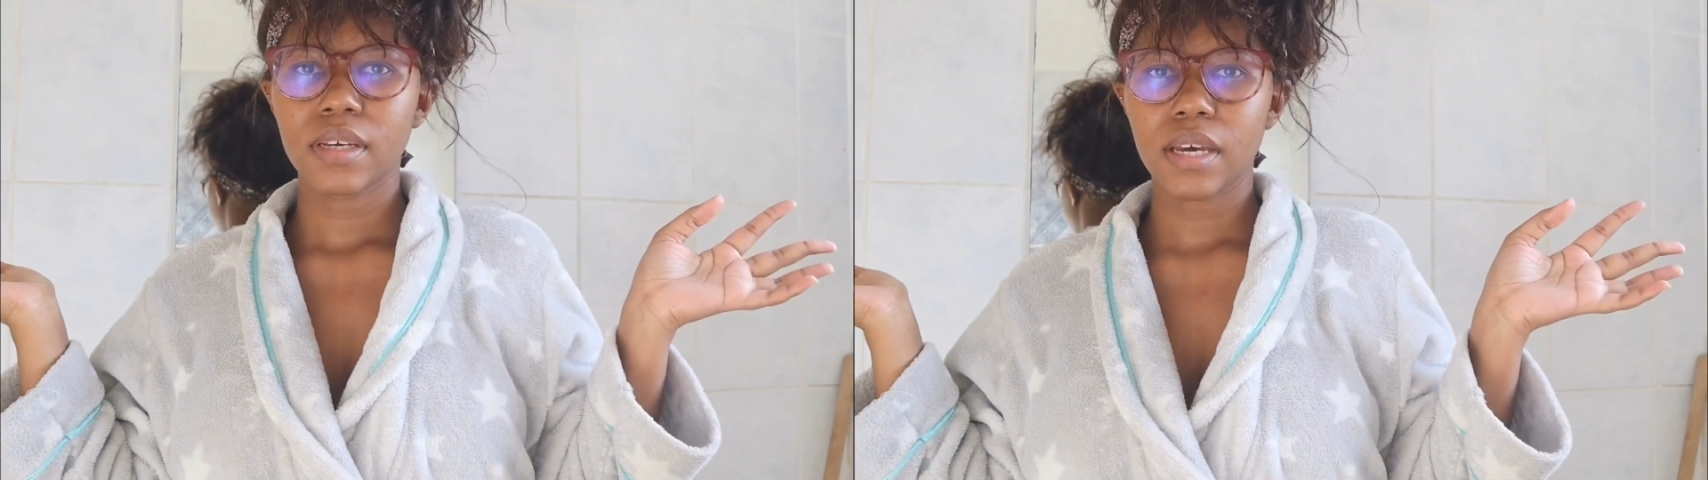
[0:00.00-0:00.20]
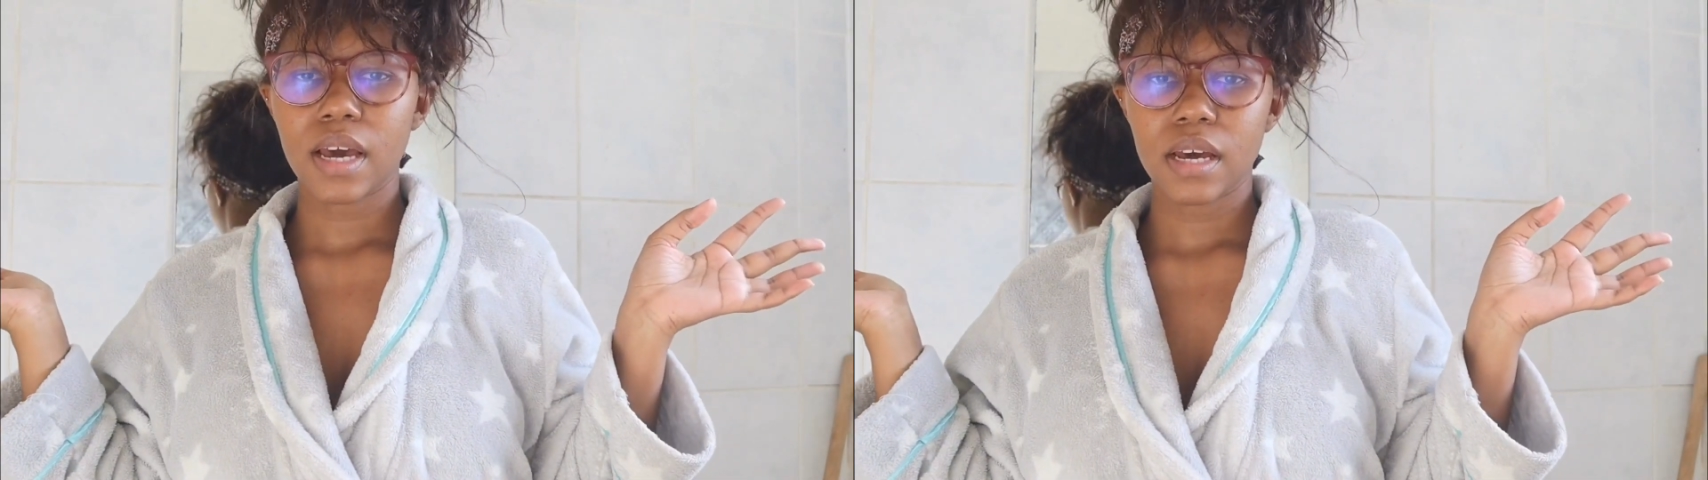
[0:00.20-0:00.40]

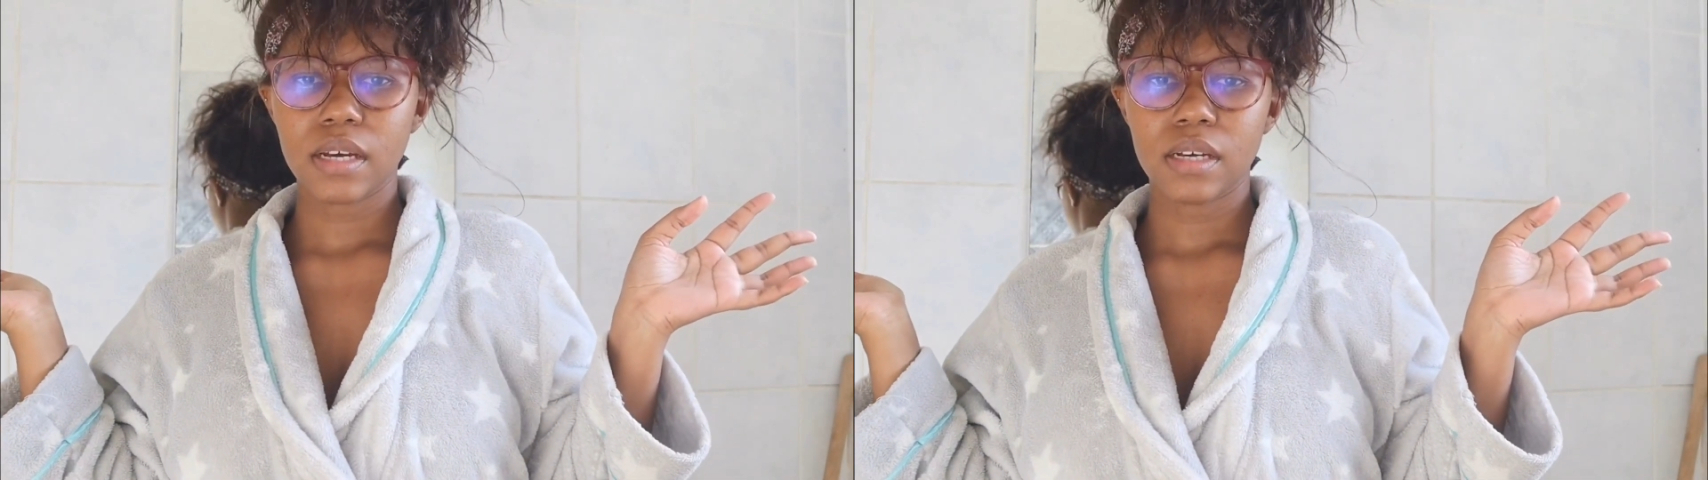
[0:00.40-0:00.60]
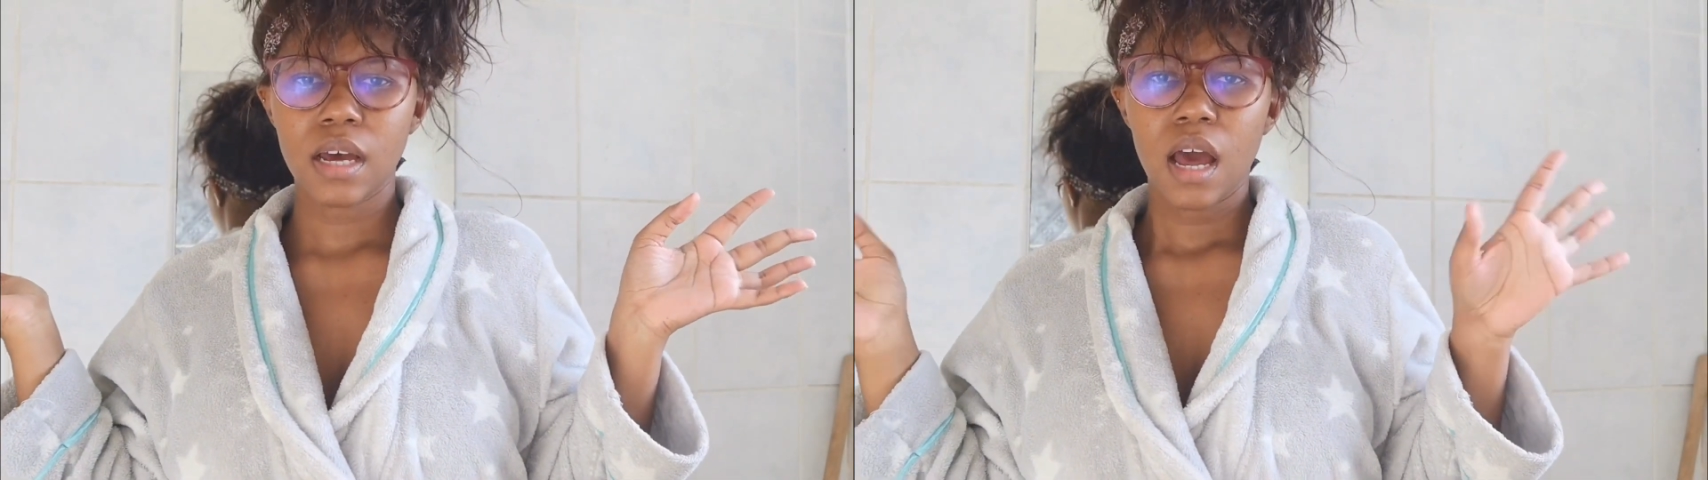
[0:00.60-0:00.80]
yeah,
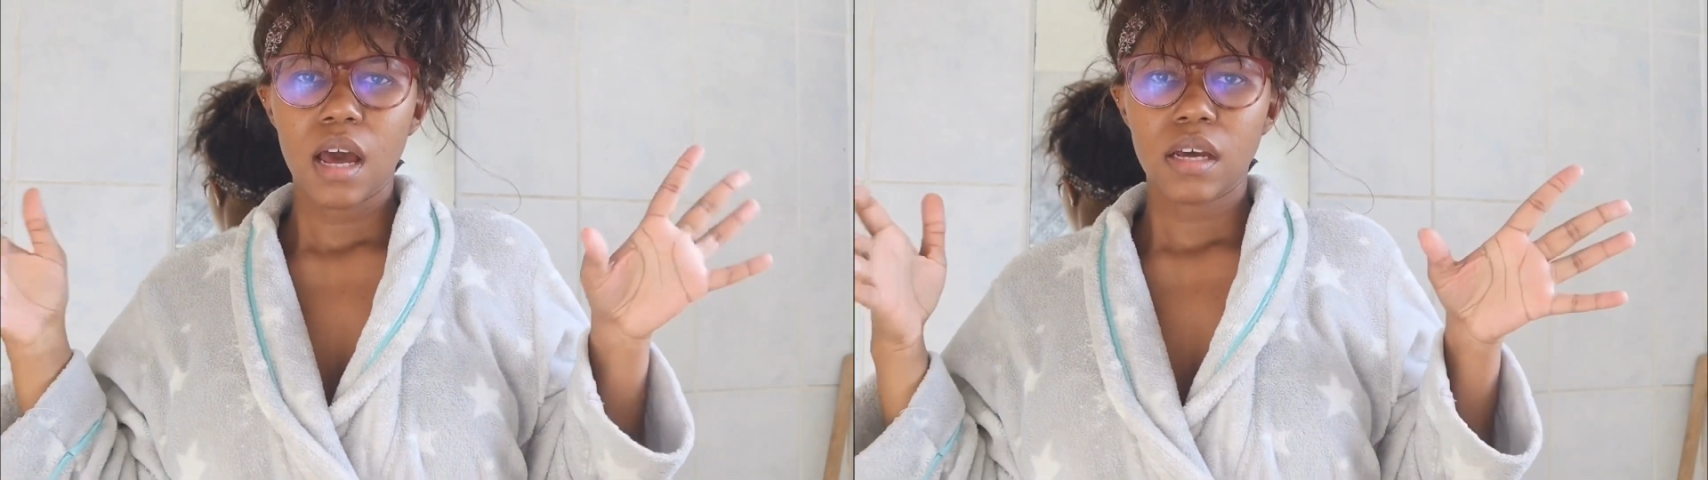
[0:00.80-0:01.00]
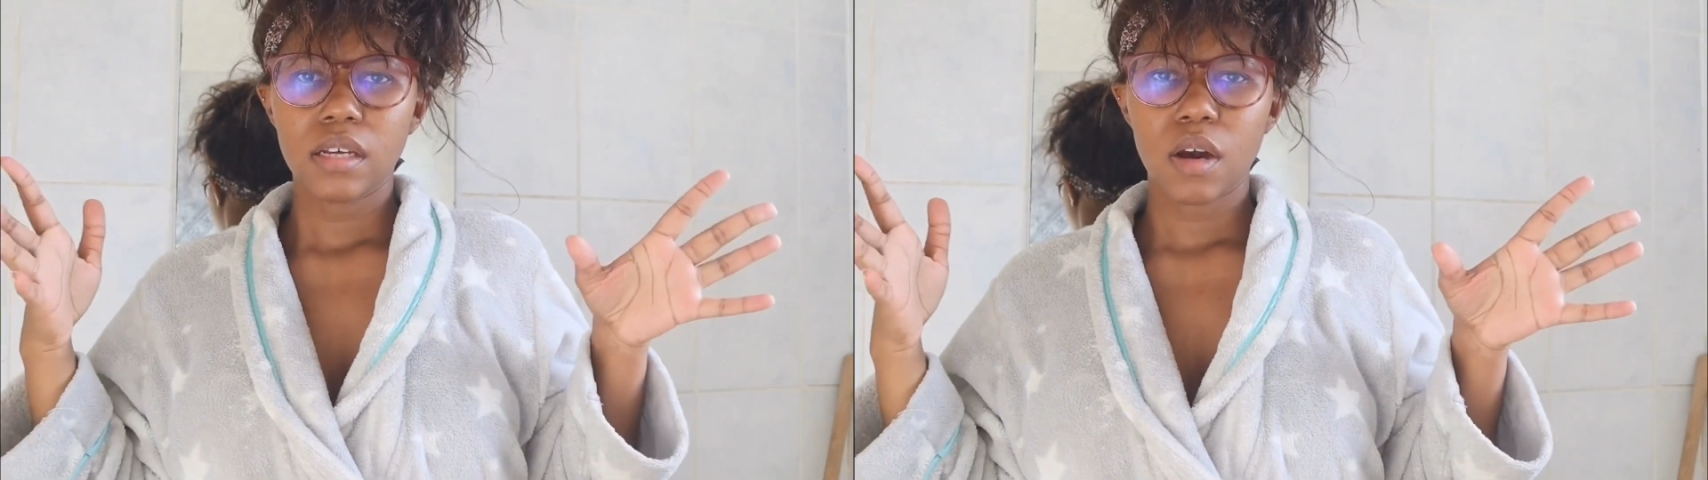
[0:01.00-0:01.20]

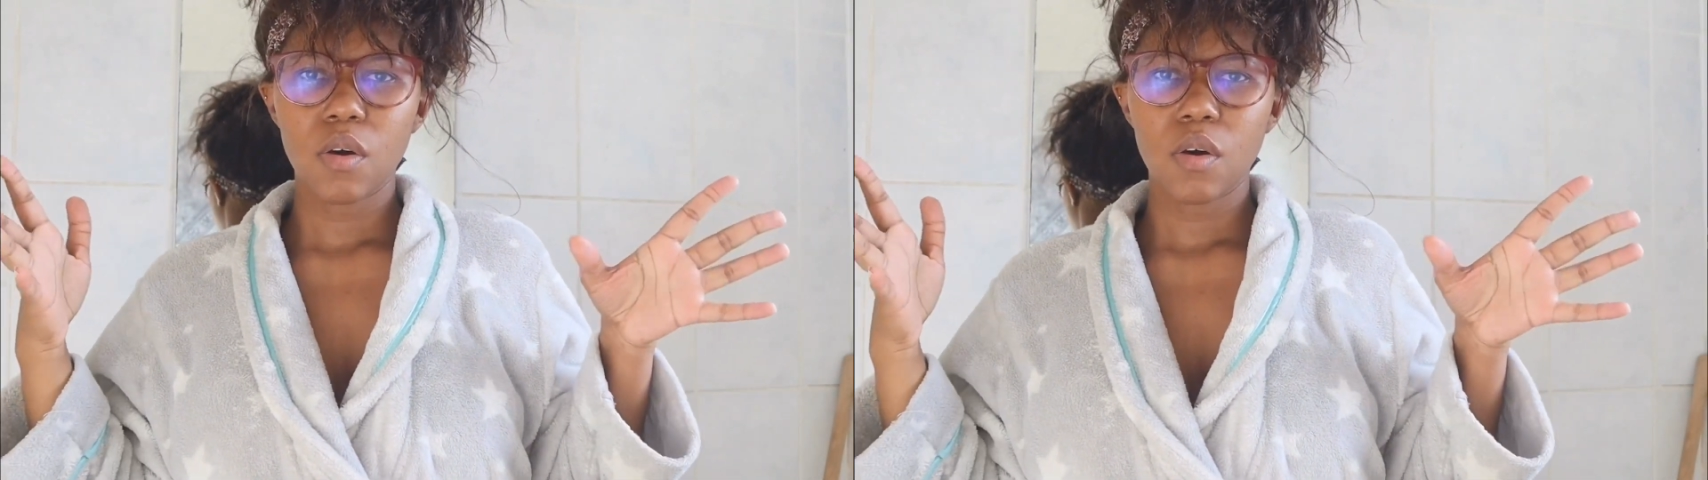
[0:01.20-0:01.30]
I